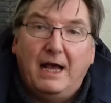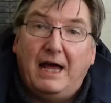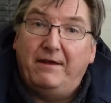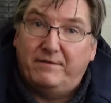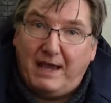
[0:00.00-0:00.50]

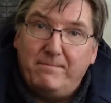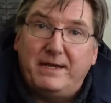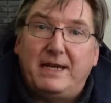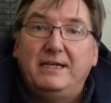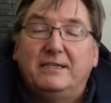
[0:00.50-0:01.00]
And I've kept my
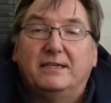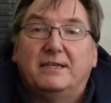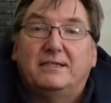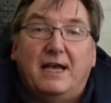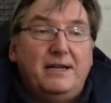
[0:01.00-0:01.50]
yeast,
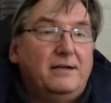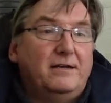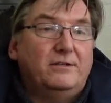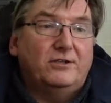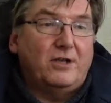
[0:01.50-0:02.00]
as I said.
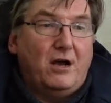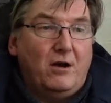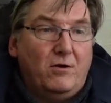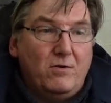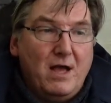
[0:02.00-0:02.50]

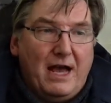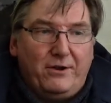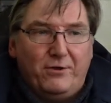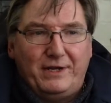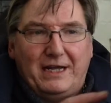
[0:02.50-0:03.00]
So I
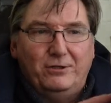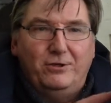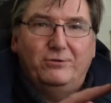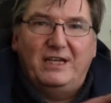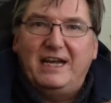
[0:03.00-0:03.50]
don't think I'll
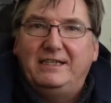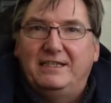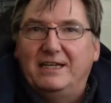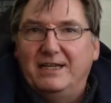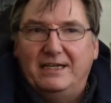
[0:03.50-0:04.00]
use the
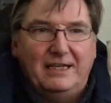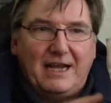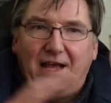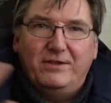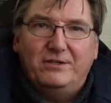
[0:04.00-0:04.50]
yeast in this
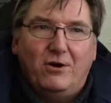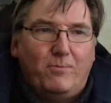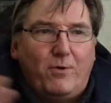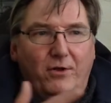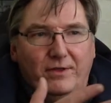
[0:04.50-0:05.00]
again. There's no
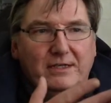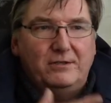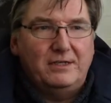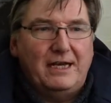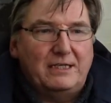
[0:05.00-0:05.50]
point. This
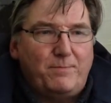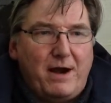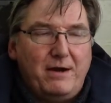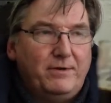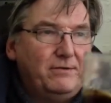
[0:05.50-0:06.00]
is an
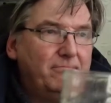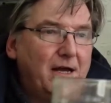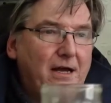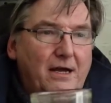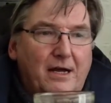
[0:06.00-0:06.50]
experiment.
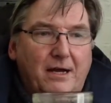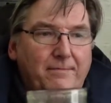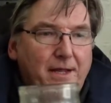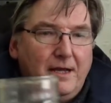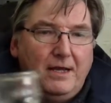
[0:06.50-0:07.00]
But
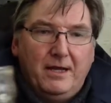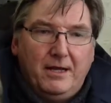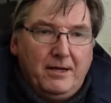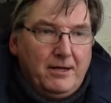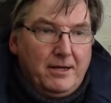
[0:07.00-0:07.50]

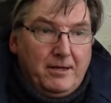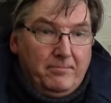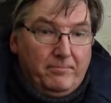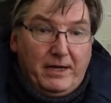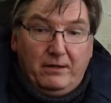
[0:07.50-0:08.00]

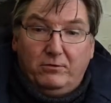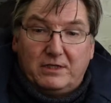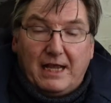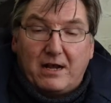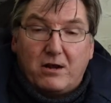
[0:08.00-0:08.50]
it
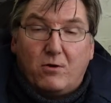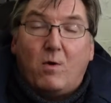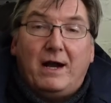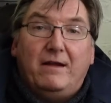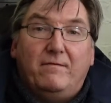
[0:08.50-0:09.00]
looks like a
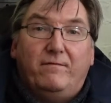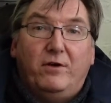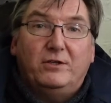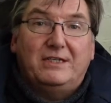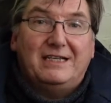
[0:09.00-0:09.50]
quite
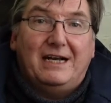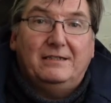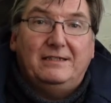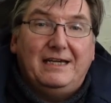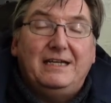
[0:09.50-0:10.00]

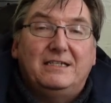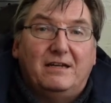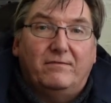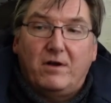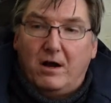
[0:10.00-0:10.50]
versatile yeast
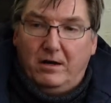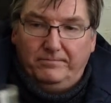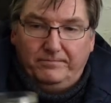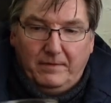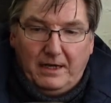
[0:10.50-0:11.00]
I've got.
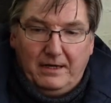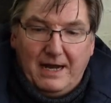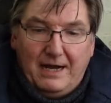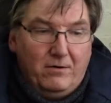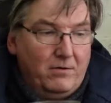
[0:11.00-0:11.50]

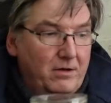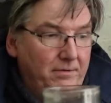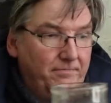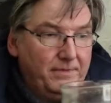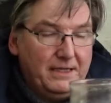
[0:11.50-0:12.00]
Now,
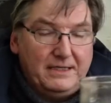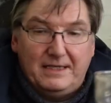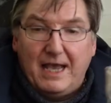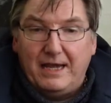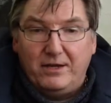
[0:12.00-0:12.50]
they
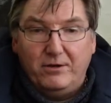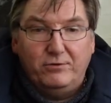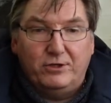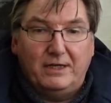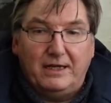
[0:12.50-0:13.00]
say
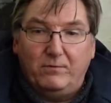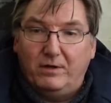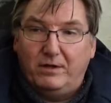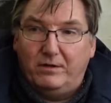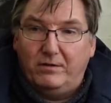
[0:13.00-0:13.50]
usually
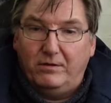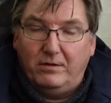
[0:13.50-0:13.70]
with